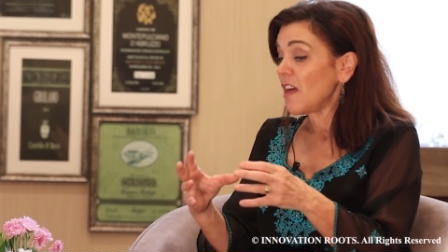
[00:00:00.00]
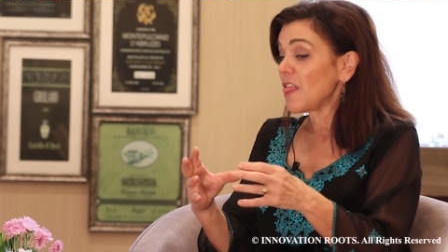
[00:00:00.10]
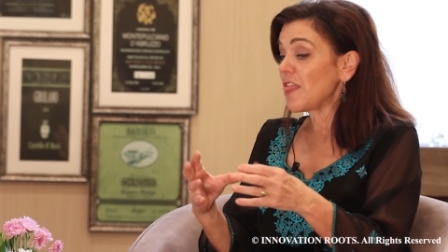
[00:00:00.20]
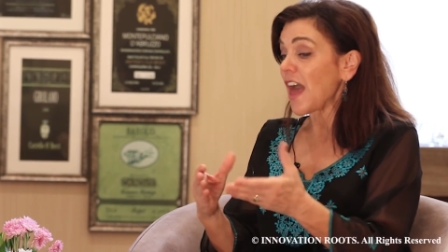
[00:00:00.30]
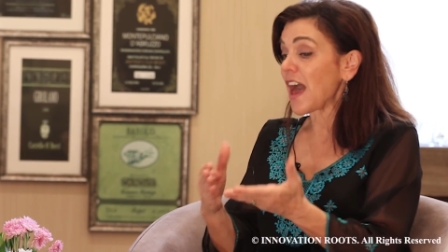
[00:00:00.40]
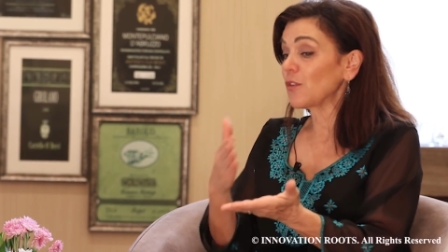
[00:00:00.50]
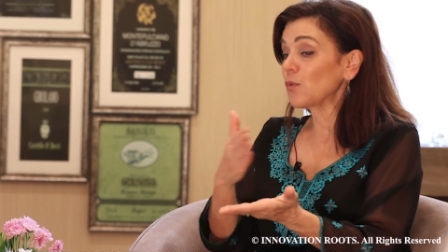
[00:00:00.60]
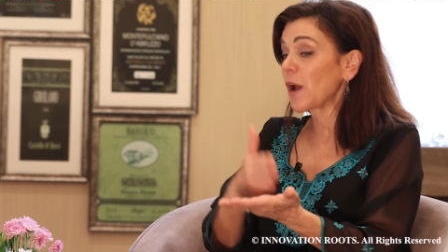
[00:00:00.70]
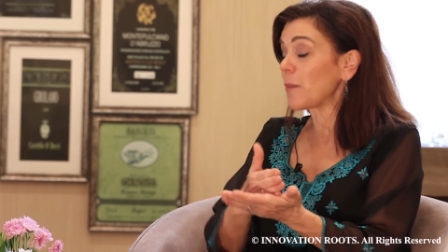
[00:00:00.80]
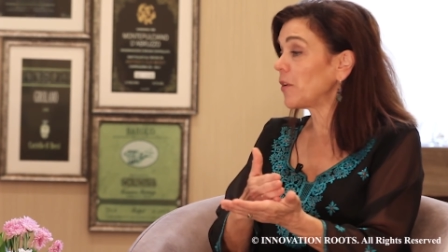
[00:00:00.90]
that
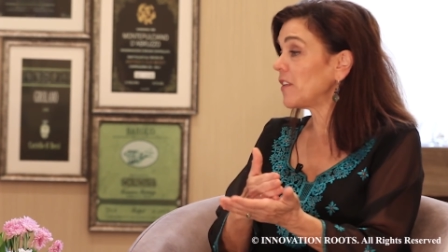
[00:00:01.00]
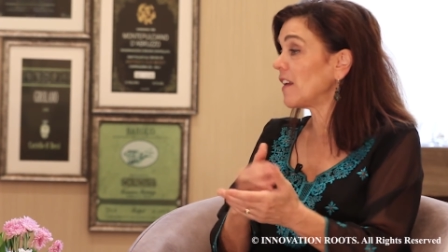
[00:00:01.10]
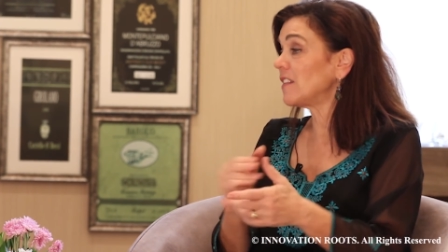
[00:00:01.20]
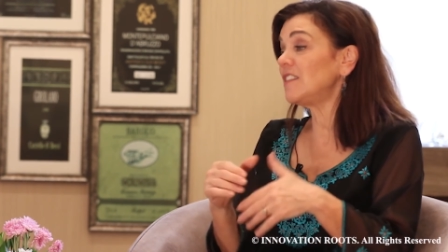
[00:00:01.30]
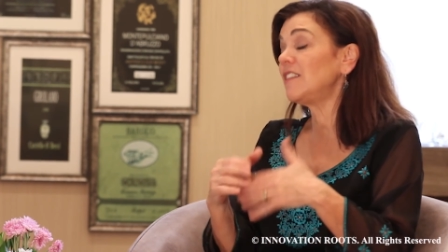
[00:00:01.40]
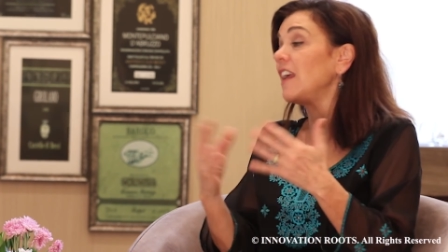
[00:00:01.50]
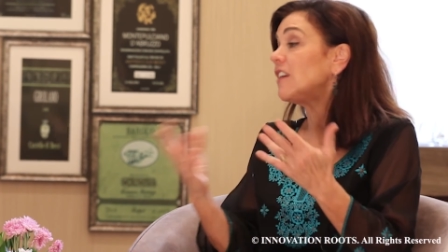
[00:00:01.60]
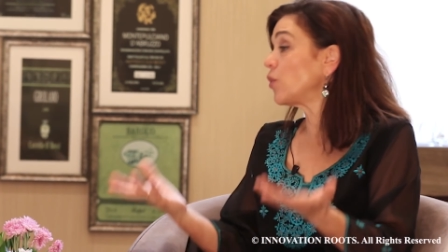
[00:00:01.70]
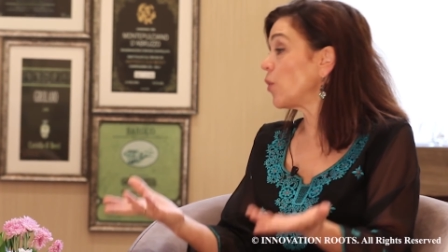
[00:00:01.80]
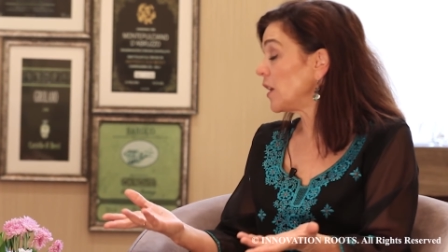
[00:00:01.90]
represents day
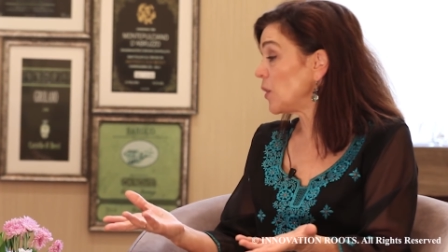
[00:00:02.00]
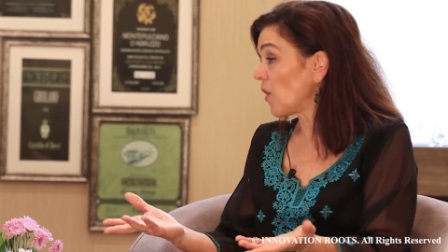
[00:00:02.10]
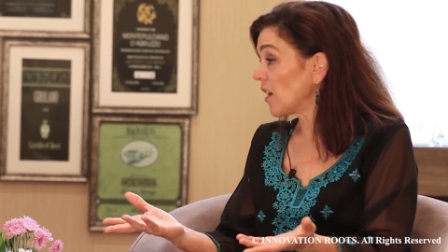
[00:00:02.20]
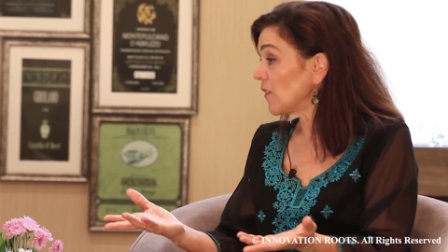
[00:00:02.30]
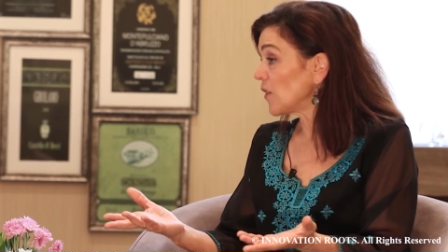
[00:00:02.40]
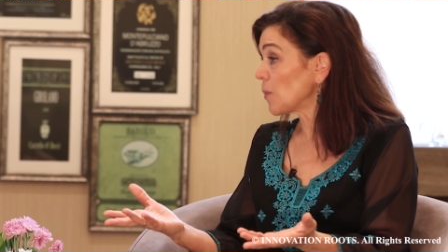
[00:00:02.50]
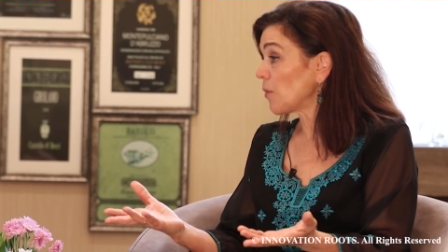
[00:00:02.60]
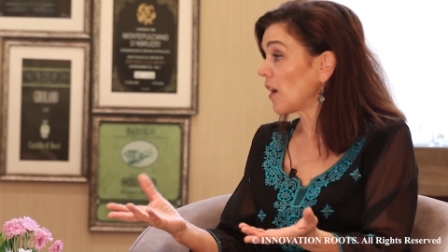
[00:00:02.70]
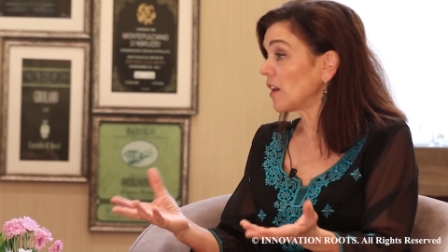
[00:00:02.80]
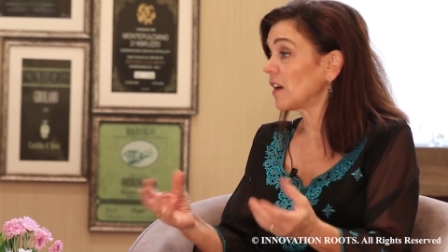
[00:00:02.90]
21 of your
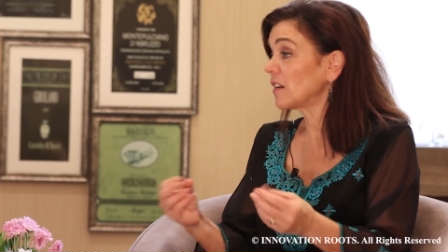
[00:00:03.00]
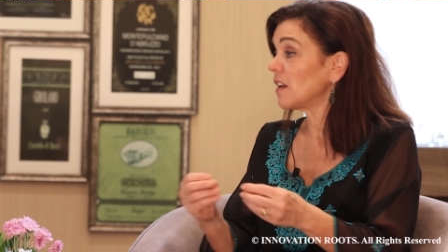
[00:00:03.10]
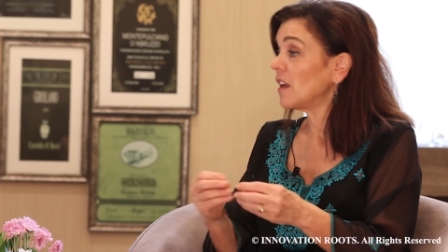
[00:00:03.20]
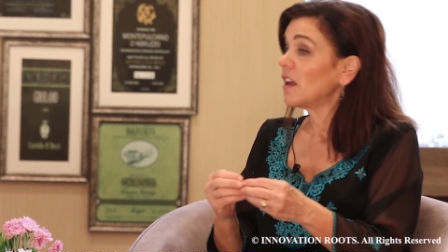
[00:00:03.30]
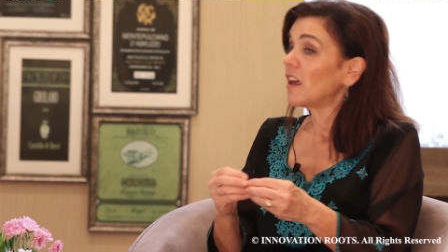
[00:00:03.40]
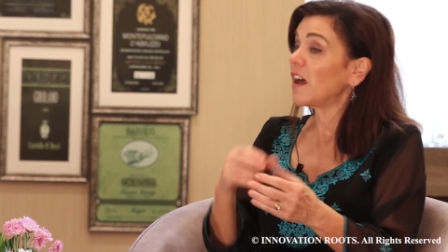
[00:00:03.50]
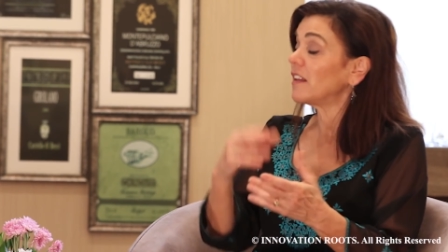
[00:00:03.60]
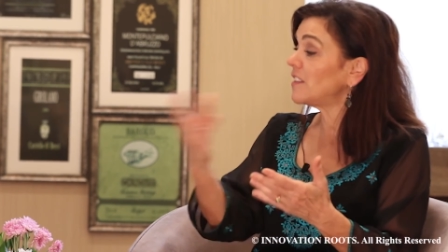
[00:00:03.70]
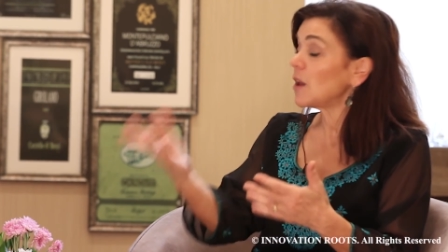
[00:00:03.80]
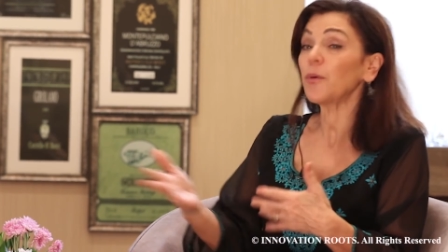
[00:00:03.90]
product, a
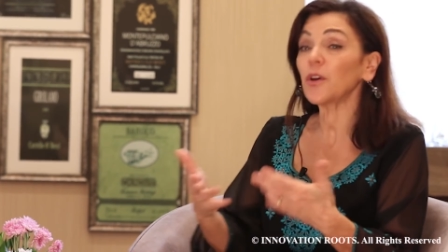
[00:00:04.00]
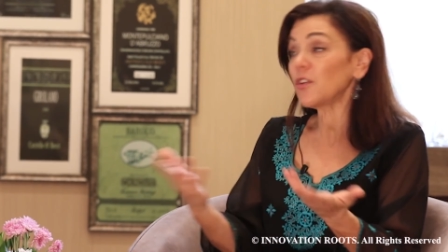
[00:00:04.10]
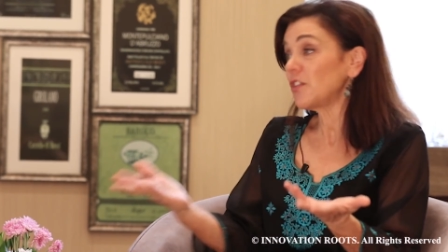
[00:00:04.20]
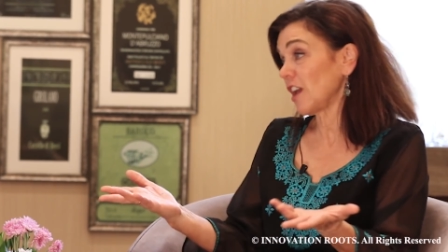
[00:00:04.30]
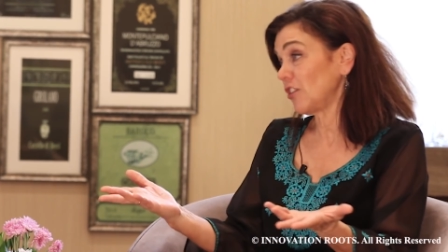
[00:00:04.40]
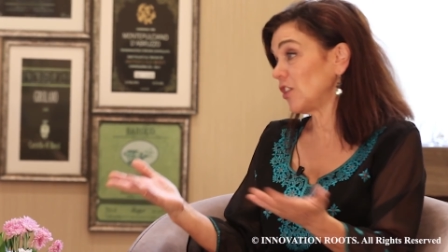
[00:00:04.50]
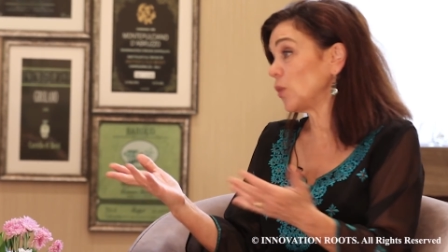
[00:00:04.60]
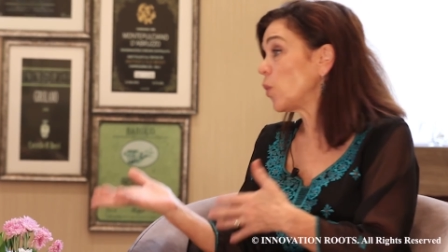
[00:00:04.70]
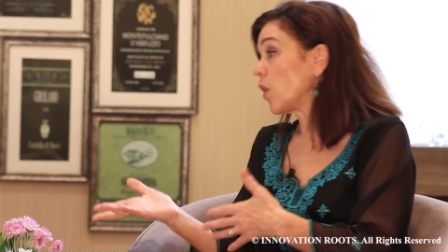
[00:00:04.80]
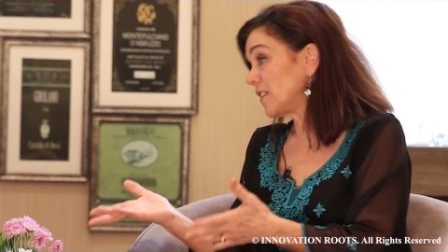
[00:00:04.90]
typical
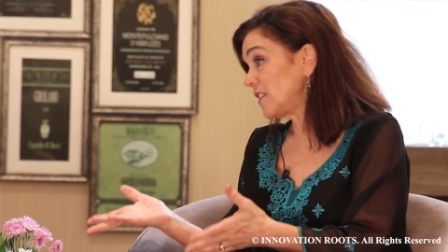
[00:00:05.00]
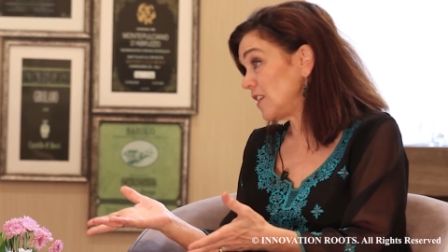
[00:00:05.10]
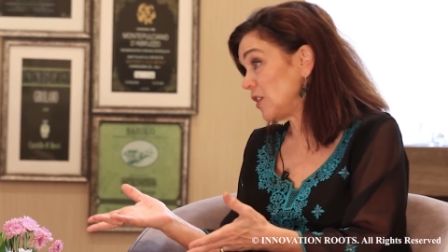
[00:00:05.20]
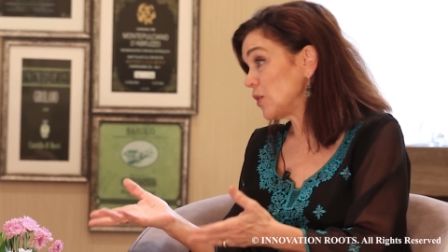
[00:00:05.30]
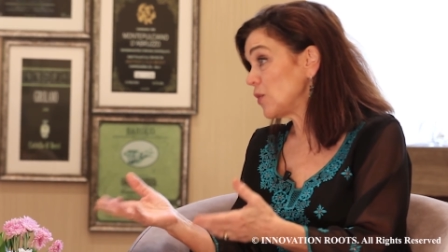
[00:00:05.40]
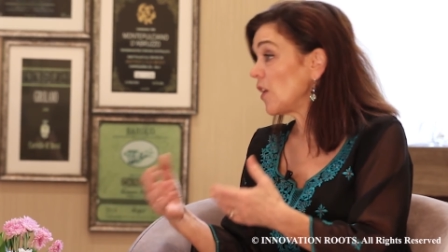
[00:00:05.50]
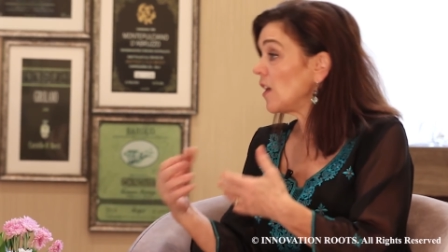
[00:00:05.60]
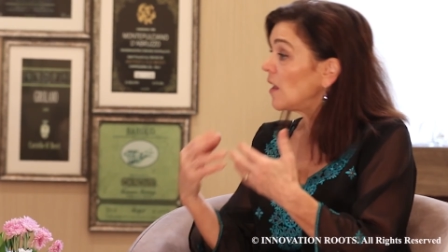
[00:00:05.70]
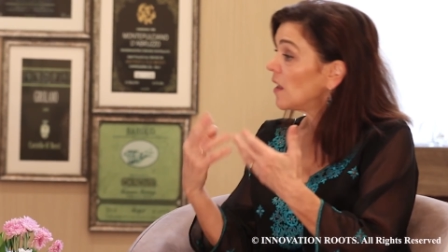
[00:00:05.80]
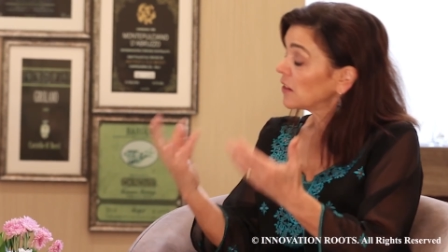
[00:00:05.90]
session once you've
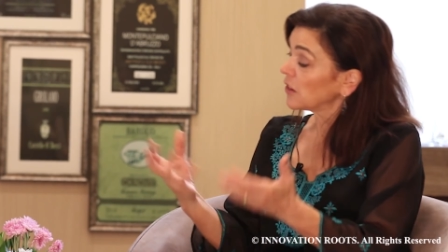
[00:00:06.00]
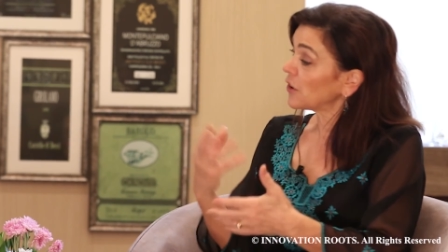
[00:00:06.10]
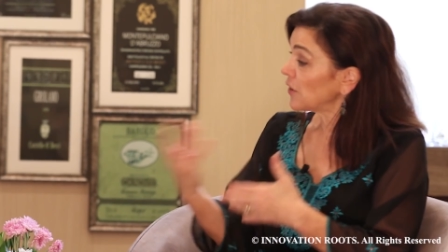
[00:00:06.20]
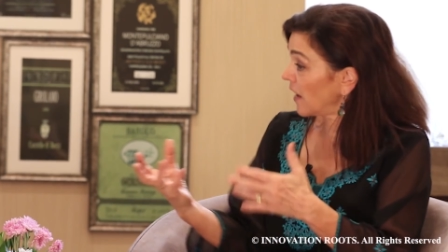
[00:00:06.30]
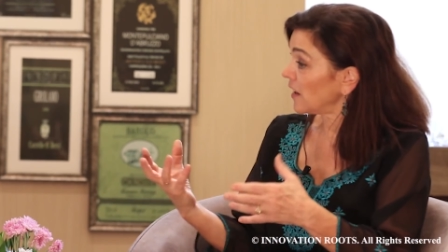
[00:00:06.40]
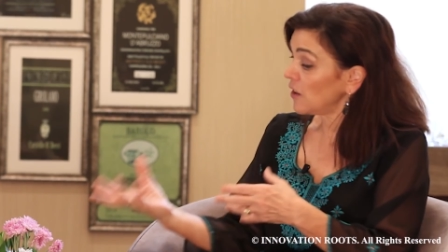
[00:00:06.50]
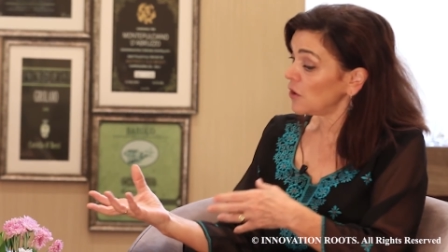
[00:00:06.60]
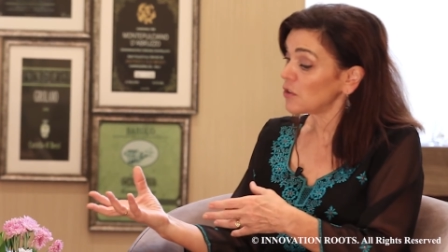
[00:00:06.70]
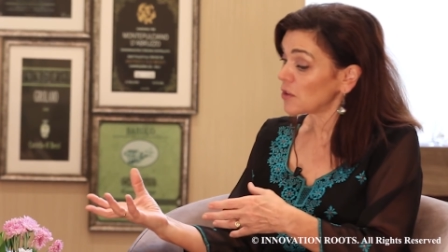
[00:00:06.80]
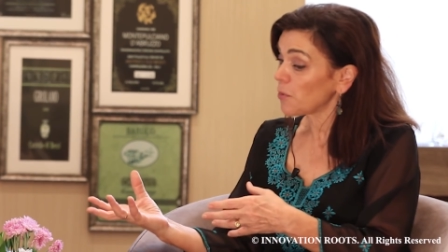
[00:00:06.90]
learned how to
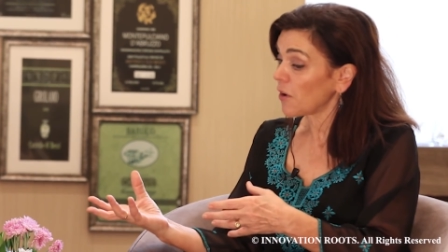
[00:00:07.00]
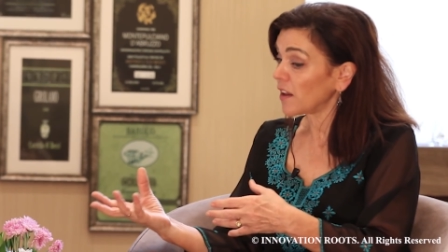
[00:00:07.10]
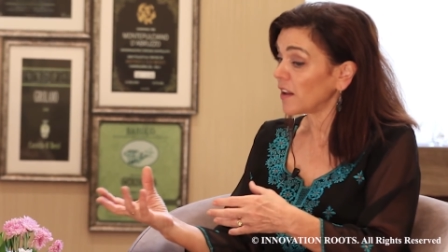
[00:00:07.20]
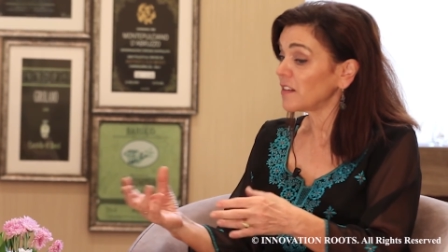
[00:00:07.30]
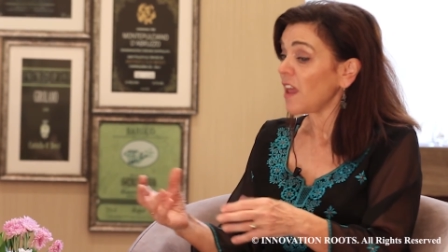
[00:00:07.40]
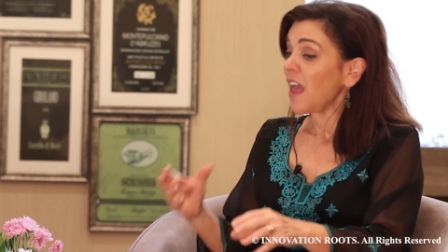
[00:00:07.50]
use the product.